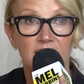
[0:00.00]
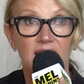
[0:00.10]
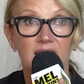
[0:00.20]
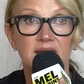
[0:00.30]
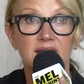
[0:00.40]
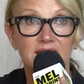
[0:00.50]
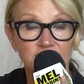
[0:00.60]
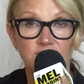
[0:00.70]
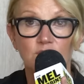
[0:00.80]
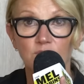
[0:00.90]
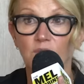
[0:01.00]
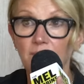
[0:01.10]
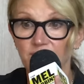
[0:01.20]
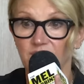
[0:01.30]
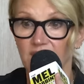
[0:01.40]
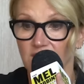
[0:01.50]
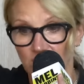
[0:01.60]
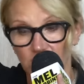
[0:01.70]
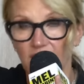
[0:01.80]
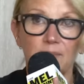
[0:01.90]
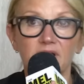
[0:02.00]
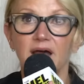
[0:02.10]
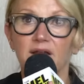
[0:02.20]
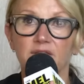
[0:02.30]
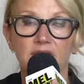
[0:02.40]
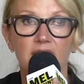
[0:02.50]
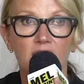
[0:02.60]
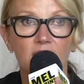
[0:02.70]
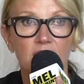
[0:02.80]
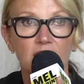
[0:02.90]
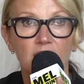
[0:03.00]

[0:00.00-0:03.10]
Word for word: and interrupt it, grab it out of the air,